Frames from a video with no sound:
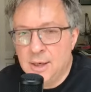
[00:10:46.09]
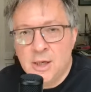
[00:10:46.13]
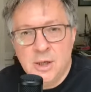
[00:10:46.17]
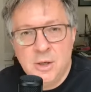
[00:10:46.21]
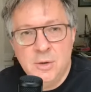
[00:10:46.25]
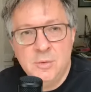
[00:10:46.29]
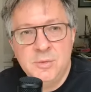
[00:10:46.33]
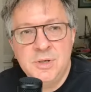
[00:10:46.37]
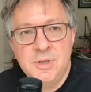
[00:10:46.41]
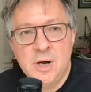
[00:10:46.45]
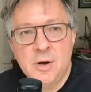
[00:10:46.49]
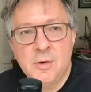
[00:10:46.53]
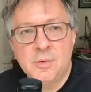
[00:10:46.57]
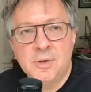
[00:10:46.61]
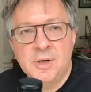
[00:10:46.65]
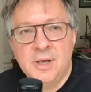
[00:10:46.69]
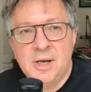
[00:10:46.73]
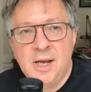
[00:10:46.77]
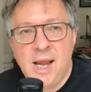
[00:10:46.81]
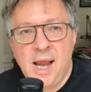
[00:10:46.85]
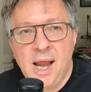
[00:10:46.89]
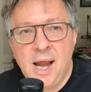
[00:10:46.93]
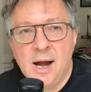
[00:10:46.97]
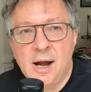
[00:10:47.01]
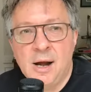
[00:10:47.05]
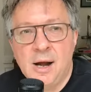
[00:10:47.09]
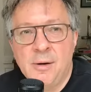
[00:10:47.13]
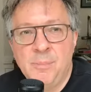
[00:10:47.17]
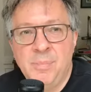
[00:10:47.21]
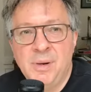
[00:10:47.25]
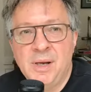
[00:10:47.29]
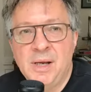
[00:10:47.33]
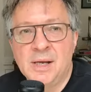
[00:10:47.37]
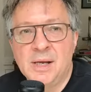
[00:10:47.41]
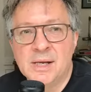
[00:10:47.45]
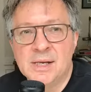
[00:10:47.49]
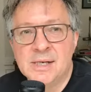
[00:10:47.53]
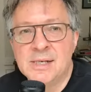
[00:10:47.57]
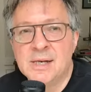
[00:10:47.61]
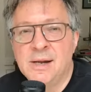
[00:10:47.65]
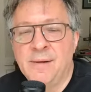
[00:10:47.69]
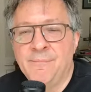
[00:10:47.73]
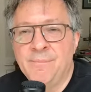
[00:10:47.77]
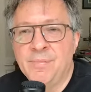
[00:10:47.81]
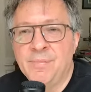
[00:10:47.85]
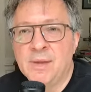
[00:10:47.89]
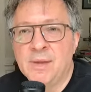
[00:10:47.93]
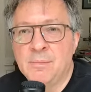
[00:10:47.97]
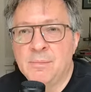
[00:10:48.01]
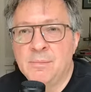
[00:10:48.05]
You don't care because
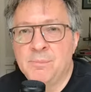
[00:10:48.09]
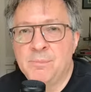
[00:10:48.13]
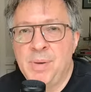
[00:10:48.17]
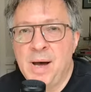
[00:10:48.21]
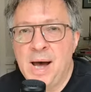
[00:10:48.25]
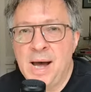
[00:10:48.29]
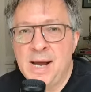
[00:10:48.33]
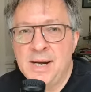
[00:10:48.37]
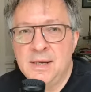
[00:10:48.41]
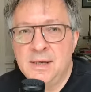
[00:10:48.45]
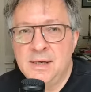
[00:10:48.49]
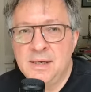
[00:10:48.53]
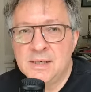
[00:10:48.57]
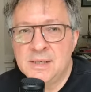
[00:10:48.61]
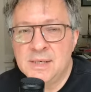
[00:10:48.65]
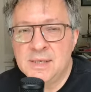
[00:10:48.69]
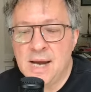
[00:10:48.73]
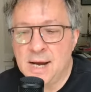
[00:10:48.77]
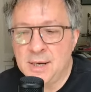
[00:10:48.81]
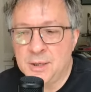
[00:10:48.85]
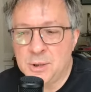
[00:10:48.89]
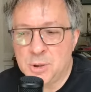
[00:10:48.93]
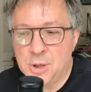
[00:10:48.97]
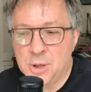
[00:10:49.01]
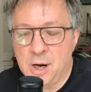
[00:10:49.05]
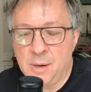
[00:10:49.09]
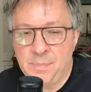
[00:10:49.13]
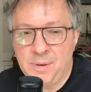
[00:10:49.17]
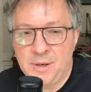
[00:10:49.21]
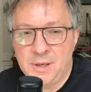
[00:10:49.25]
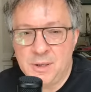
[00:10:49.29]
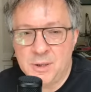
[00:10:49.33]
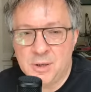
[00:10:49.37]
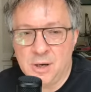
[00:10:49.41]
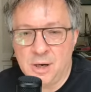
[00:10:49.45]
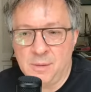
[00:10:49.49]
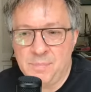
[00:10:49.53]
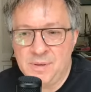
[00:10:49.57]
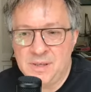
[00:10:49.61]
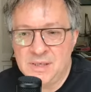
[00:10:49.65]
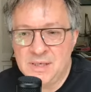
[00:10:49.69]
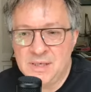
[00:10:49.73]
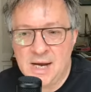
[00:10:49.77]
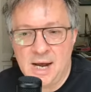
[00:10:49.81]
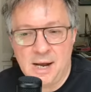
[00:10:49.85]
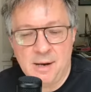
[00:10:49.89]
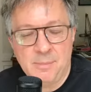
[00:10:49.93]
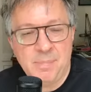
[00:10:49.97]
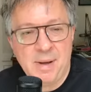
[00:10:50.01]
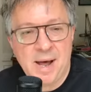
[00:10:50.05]
Biden is not Trump and Trump is
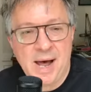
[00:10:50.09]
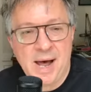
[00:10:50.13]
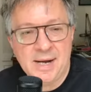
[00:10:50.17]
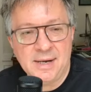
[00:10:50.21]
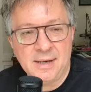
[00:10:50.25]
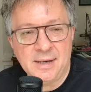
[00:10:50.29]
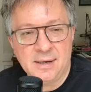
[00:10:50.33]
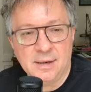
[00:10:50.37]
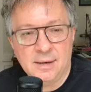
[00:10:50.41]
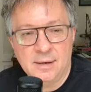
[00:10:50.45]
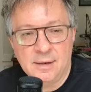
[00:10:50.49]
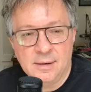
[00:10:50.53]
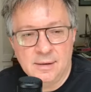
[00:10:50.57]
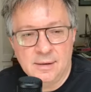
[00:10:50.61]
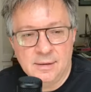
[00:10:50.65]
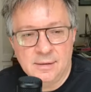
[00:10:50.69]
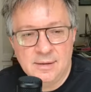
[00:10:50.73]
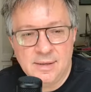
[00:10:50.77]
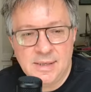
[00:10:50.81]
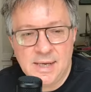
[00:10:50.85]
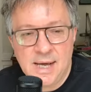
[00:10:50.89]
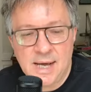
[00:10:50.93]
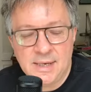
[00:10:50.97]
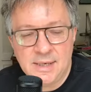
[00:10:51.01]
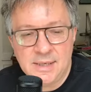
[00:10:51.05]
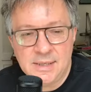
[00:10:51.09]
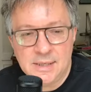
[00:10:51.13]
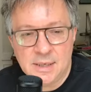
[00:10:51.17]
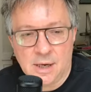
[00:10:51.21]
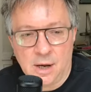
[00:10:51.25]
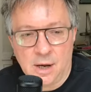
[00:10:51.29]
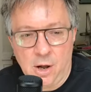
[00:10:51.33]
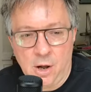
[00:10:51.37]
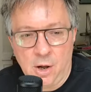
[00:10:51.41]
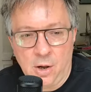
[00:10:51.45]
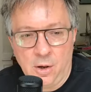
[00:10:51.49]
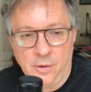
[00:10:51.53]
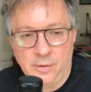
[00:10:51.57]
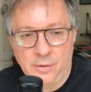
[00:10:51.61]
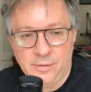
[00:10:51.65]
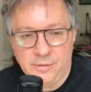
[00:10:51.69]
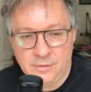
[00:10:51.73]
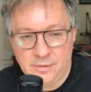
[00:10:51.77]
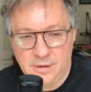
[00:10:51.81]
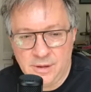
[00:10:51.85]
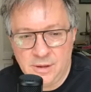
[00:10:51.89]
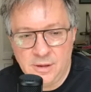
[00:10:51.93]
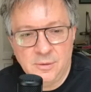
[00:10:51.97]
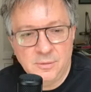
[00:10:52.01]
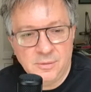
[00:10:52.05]
not Biden. That is all
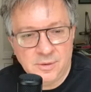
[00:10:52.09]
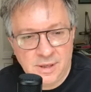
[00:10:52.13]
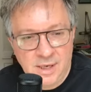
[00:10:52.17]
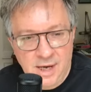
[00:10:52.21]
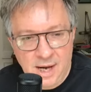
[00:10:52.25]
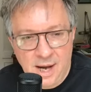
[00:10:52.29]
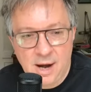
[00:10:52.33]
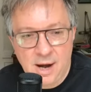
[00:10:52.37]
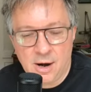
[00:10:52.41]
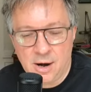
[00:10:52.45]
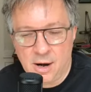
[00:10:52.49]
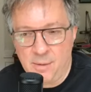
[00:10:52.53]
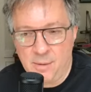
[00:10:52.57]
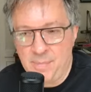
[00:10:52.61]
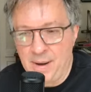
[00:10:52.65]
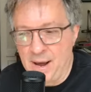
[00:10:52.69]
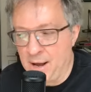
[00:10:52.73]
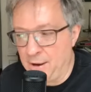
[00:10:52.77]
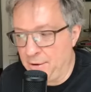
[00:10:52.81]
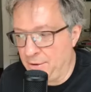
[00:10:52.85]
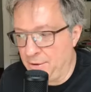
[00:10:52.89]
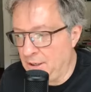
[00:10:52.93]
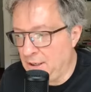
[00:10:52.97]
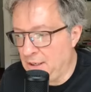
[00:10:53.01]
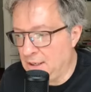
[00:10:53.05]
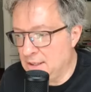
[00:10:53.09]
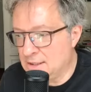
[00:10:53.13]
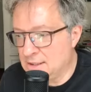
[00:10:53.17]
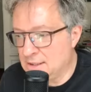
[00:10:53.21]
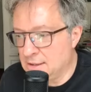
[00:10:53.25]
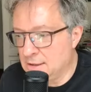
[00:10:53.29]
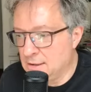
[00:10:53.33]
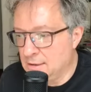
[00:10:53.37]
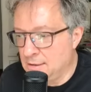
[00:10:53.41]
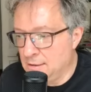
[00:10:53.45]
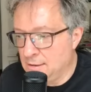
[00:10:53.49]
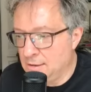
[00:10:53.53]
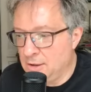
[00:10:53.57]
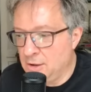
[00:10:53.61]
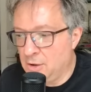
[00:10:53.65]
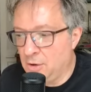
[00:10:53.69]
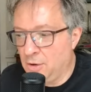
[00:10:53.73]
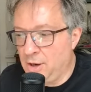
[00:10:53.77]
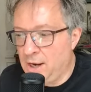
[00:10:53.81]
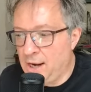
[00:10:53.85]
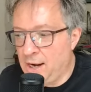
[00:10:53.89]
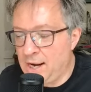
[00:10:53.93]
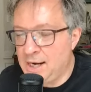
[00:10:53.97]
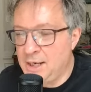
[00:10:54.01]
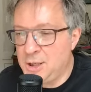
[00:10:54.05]
you care about, is your
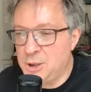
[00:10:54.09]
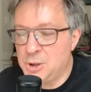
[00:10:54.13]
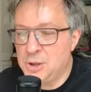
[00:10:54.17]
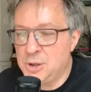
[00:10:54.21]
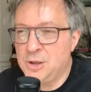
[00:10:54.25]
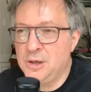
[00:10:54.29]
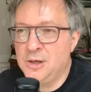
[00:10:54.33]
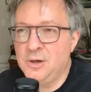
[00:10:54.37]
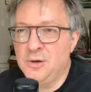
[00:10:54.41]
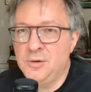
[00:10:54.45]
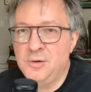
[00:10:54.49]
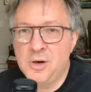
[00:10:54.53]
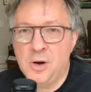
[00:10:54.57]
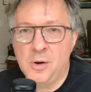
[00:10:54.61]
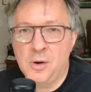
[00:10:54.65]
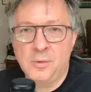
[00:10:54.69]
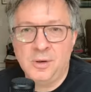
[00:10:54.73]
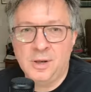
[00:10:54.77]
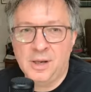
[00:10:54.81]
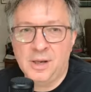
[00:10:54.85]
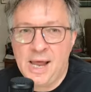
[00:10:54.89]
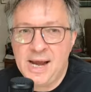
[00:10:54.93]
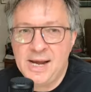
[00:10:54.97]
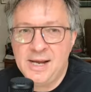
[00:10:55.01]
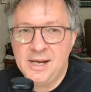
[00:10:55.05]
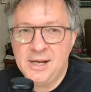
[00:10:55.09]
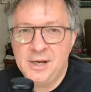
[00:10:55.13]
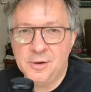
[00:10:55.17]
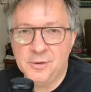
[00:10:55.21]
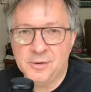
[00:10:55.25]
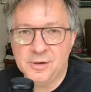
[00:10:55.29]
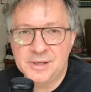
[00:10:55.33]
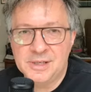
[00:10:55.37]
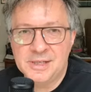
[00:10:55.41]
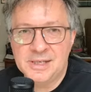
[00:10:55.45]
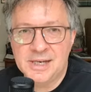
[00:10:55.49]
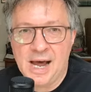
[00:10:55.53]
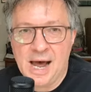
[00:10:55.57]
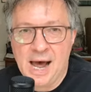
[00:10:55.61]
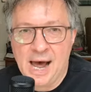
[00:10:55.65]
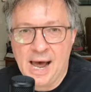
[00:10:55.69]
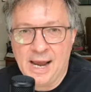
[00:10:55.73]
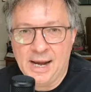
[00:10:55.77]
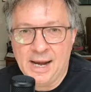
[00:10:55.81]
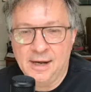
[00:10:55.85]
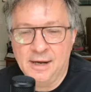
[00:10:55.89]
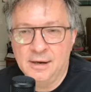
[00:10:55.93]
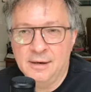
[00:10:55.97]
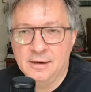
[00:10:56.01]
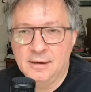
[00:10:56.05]
hate. You don't like your
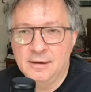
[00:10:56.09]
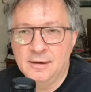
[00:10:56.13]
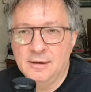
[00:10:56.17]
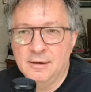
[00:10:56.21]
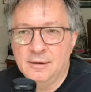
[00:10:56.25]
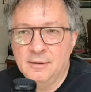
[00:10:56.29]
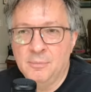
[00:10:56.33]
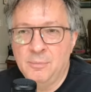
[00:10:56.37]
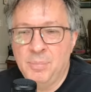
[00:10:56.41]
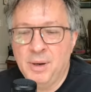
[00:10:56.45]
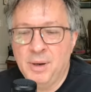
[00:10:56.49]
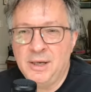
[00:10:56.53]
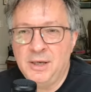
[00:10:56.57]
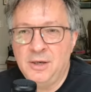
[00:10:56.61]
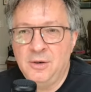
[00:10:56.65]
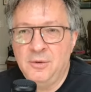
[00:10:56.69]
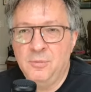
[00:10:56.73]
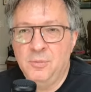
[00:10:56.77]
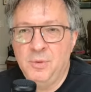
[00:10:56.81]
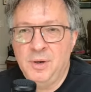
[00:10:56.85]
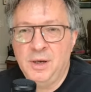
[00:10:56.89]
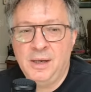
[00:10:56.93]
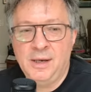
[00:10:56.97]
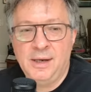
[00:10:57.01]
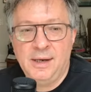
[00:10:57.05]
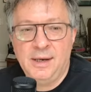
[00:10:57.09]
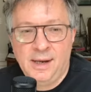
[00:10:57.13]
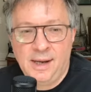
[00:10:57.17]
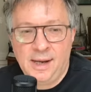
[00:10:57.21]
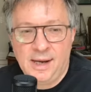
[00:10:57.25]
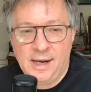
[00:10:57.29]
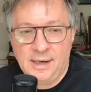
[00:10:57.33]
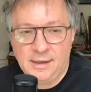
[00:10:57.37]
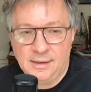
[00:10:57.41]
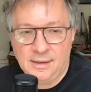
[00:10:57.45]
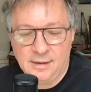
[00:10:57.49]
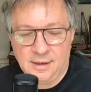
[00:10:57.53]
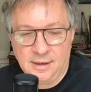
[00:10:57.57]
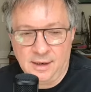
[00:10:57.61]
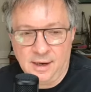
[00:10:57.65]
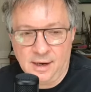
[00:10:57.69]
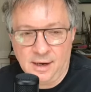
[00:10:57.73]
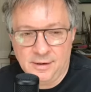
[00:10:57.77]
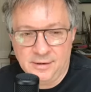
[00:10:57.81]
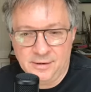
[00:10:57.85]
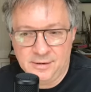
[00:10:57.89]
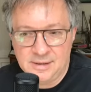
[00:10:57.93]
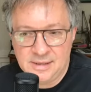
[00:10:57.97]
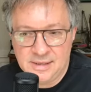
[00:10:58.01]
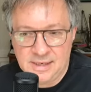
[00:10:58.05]
side, but you really hate the
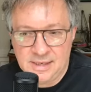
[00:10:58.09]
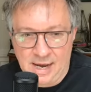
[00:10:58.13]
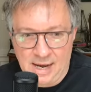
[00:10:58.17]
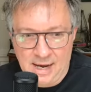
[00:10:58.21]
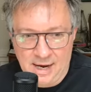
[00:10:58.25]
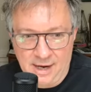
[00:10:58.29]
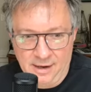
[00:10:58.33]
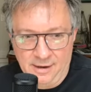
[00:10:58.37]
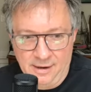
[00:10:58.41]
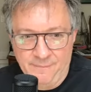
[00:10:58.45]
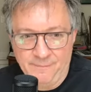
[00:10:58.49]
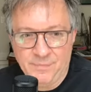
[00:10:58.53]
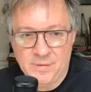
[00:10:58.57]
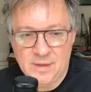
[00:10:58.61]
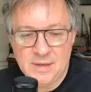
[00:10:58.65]
other side.